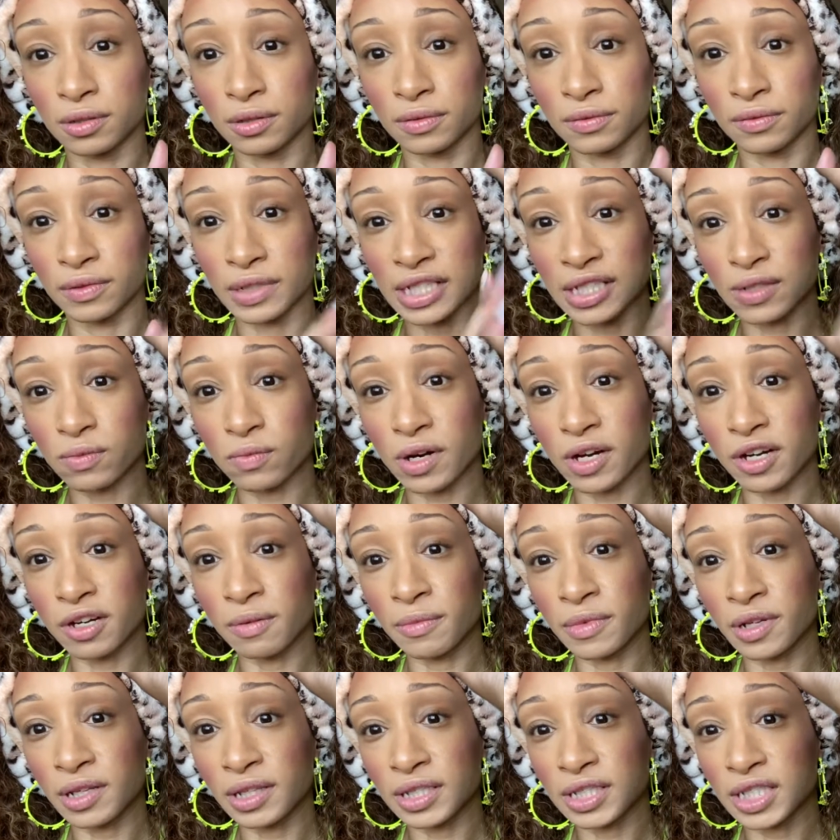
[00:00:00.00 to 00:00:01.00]
That's
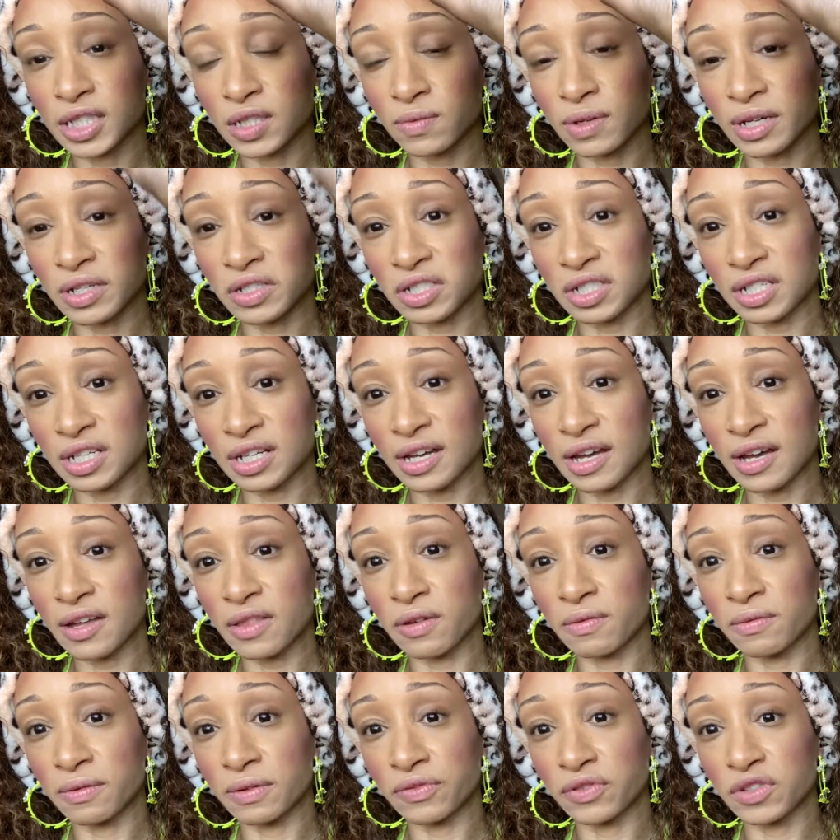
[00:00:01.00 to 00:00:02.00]
watermelon swatched
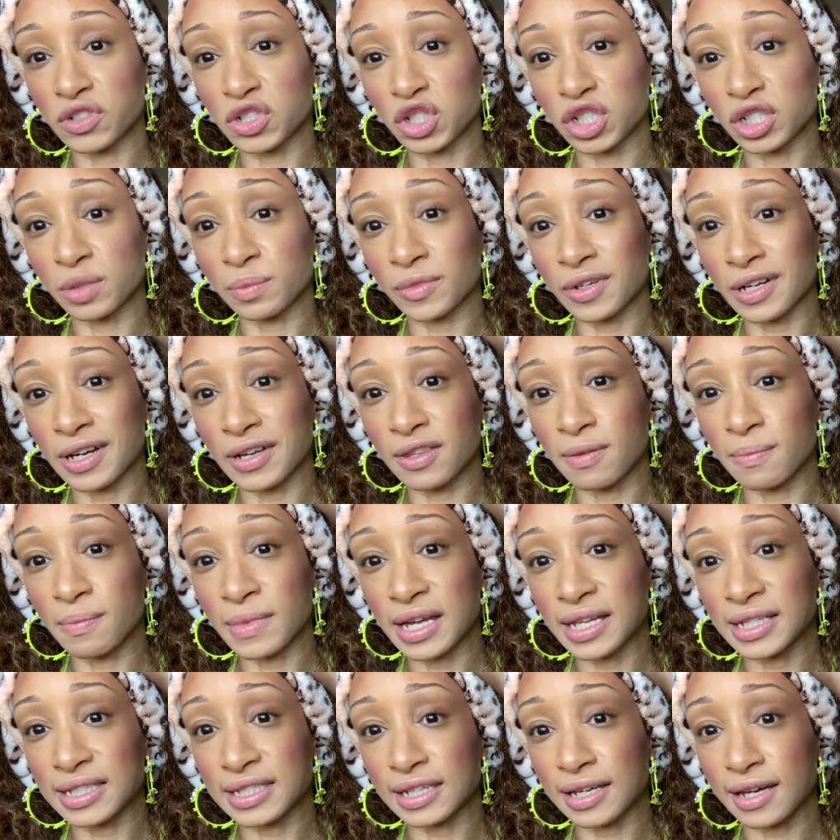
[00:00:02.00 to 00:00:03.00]
together with the shimmer and the
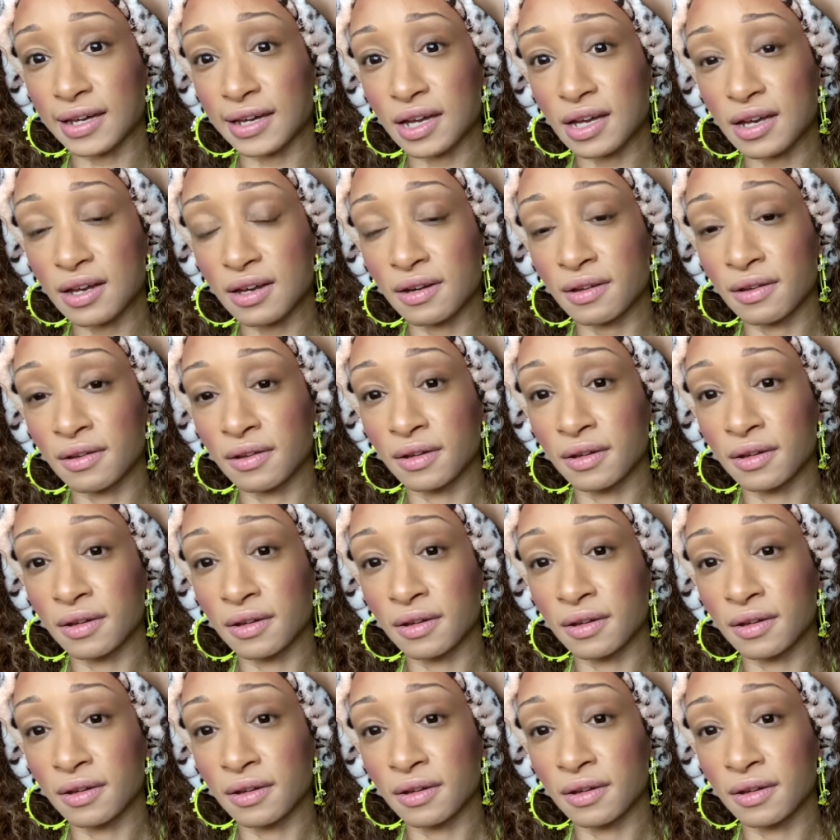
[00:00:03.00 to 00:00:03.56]
matte side.